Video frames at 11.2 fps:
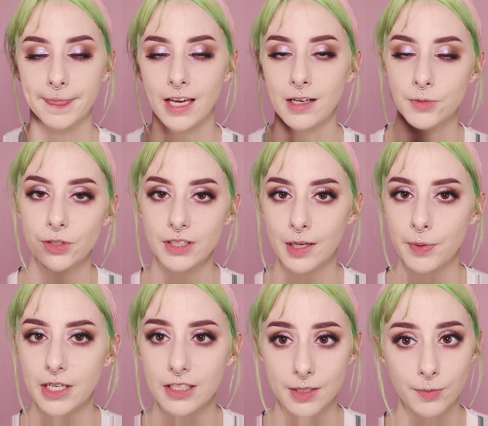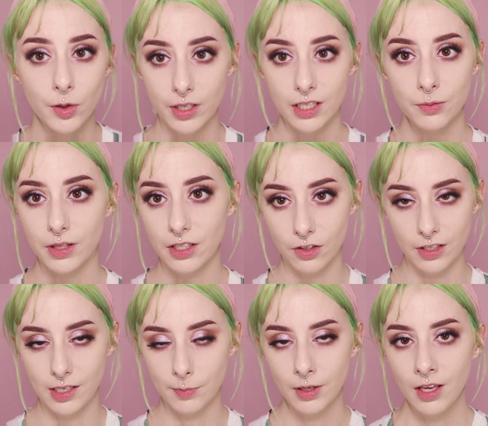And I'm doing that because I'm going in with a
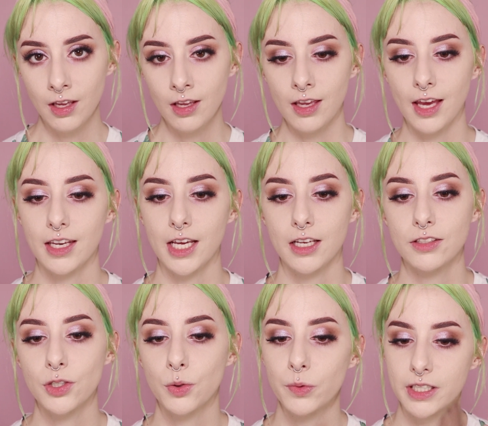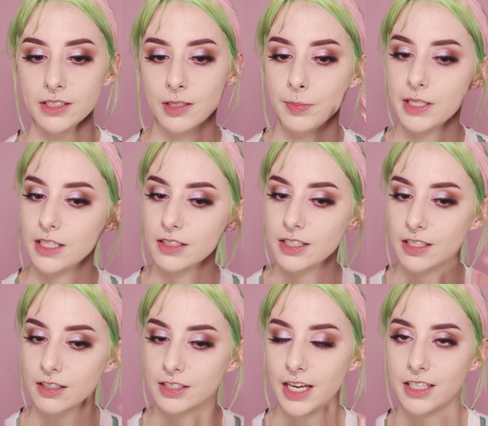cream and I don't want it to be
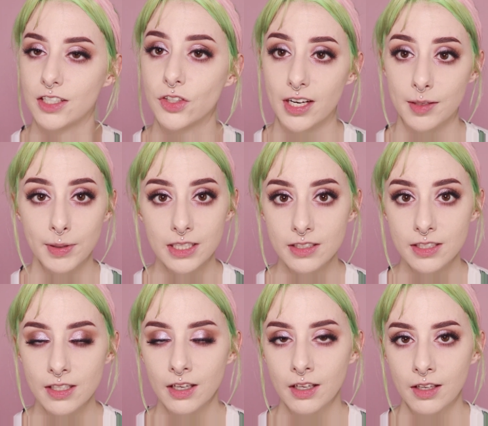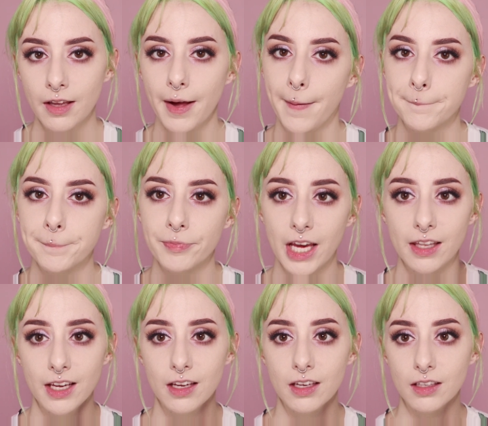stuck to any dry bits. I
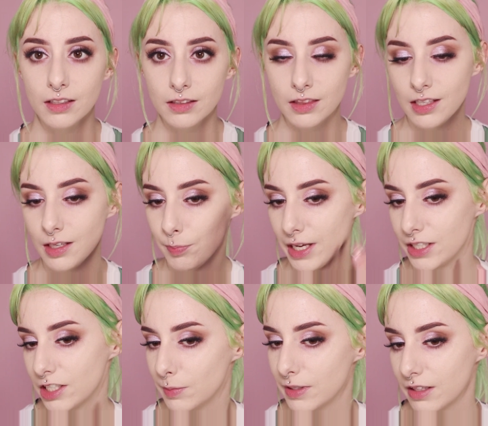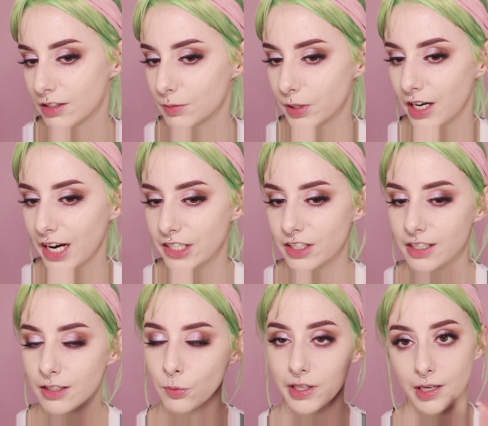like the base to be a little more
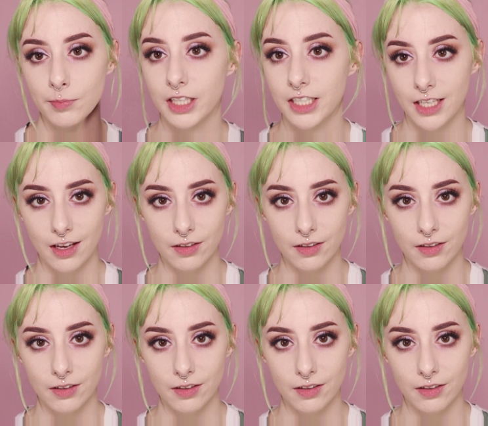hydrated when I'm blending